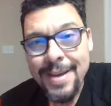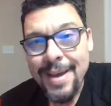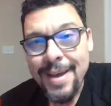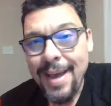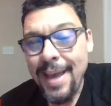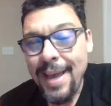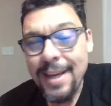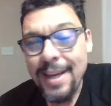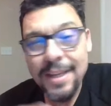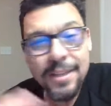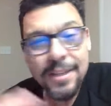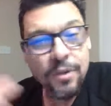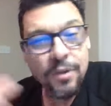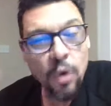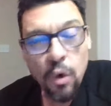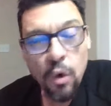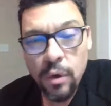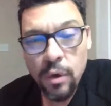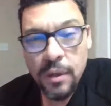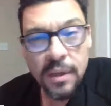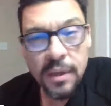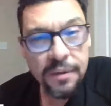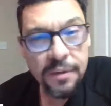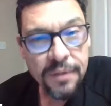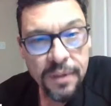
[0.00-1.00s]
and it's totally
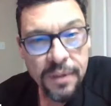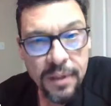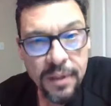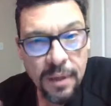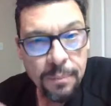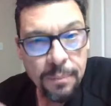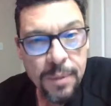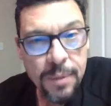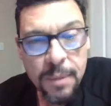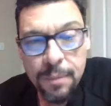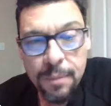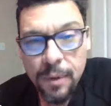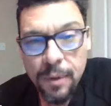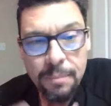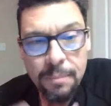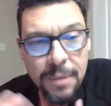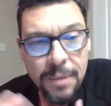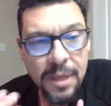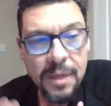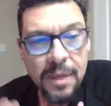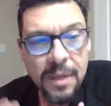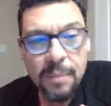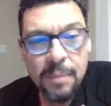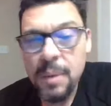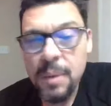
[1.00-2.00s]
different there. People are
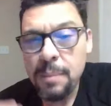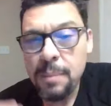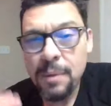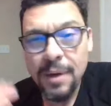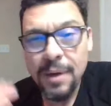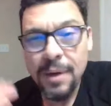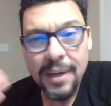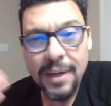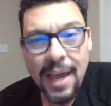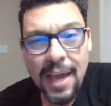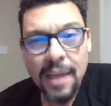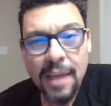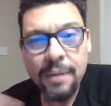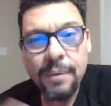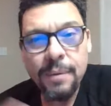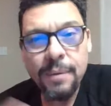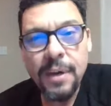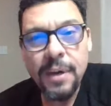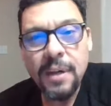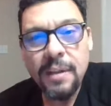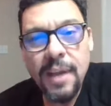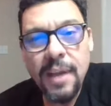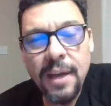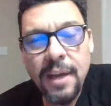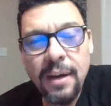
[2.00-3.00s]
meeting, people are gathering
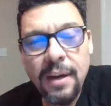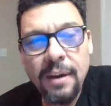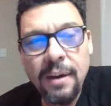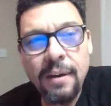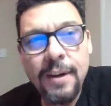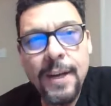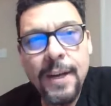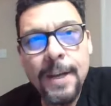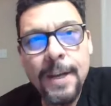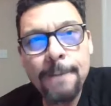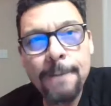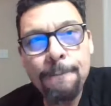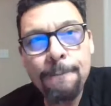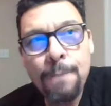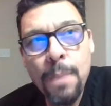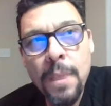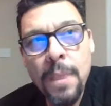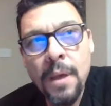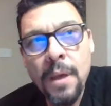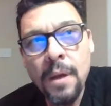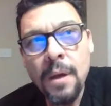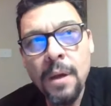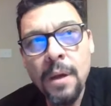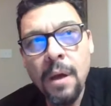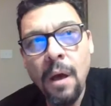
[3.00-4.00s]
in that area.
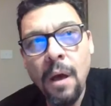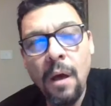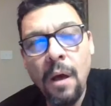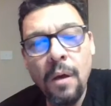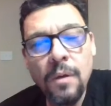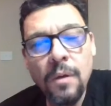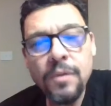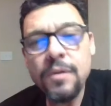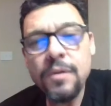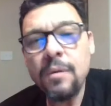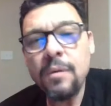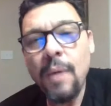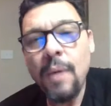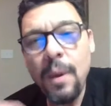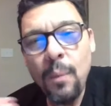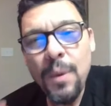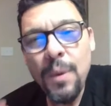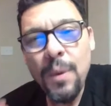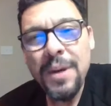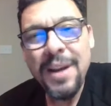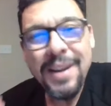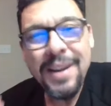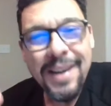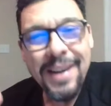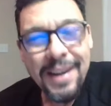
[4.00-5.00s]
Also, I
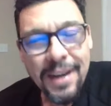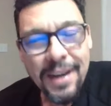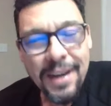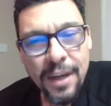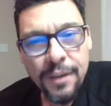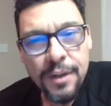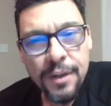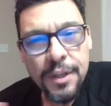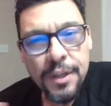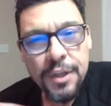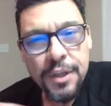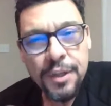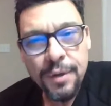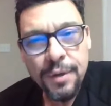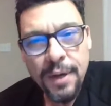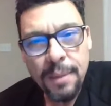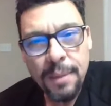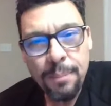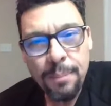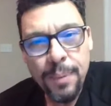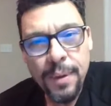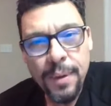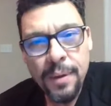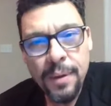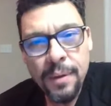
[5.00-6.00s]
went on another
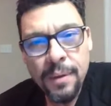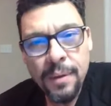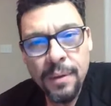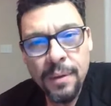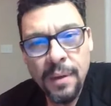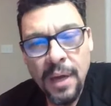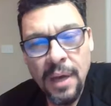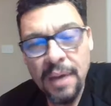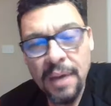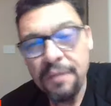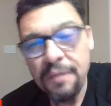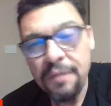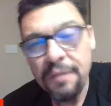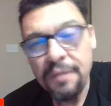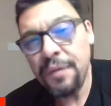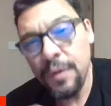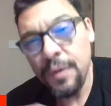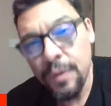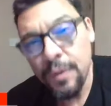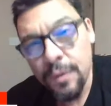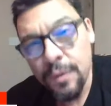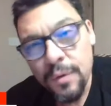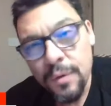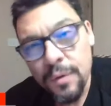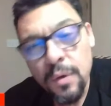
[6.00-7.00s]
trip. I
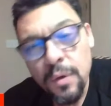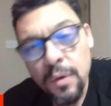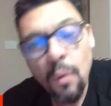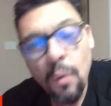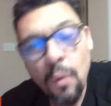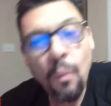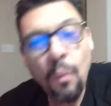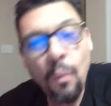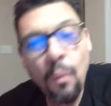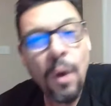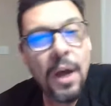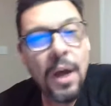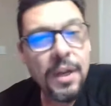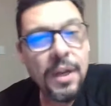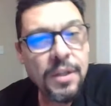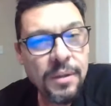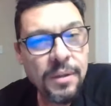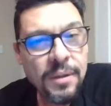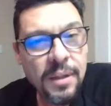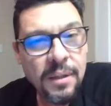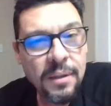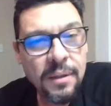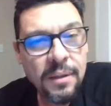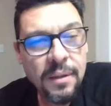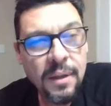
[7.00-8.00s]
flew to
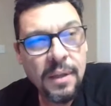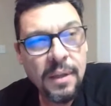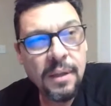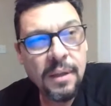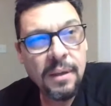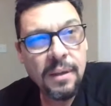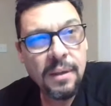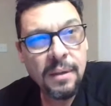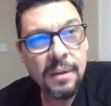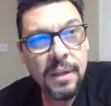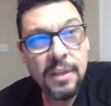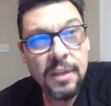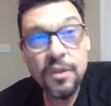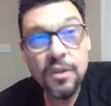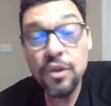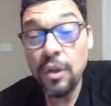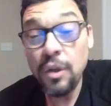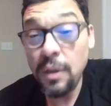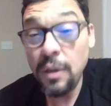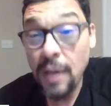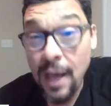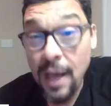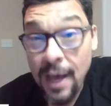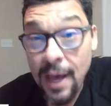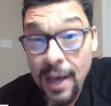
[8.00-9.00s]
Washington in
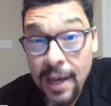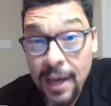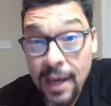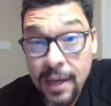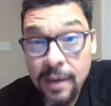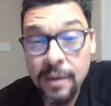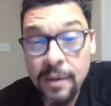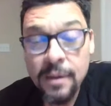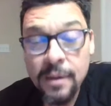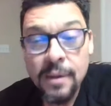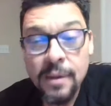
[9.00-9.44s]
July